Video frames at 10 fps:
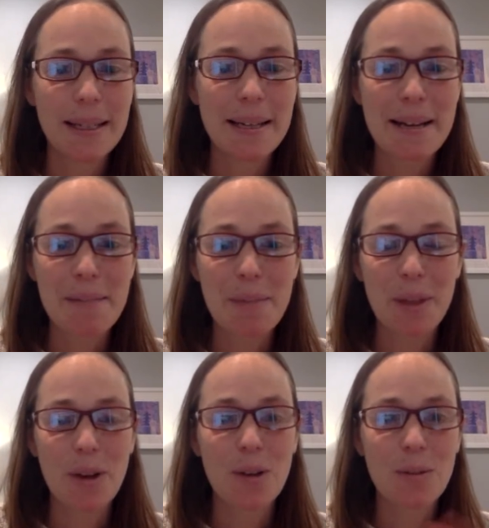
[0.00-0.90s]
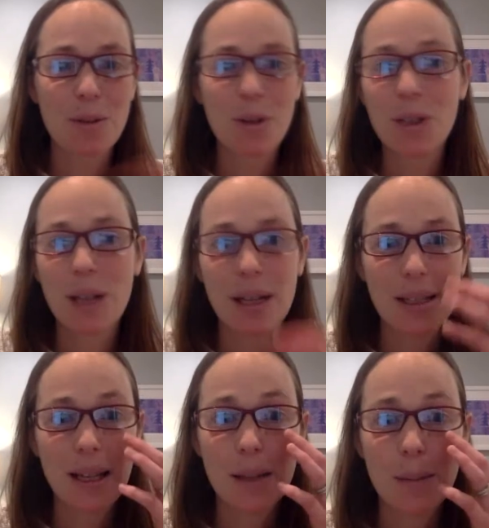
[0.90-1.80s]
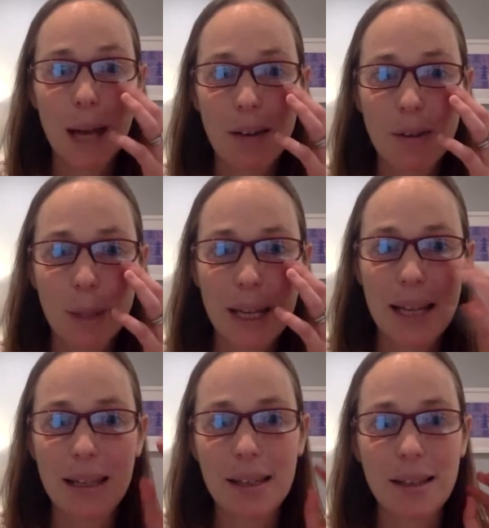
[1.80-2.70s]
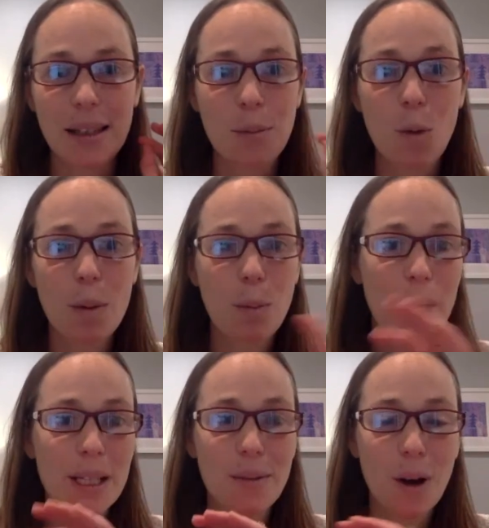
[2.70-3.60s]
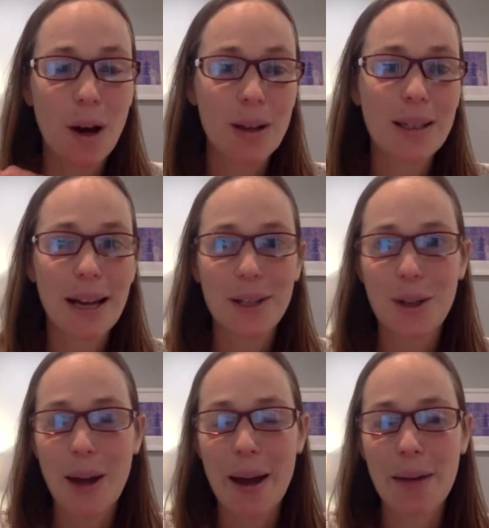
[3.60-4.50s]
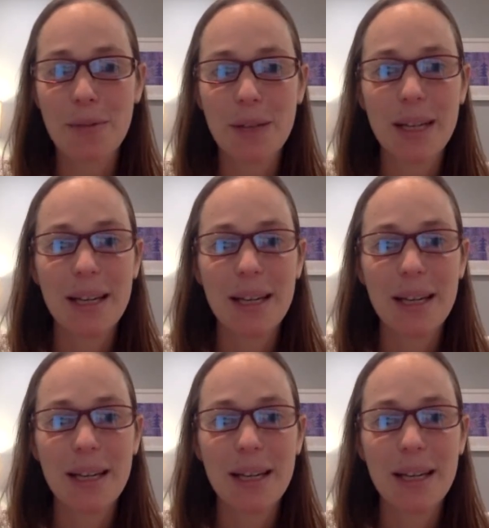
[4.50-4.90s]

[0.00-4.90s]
um, there are good studies dating back from the 80s that the more points of contact you have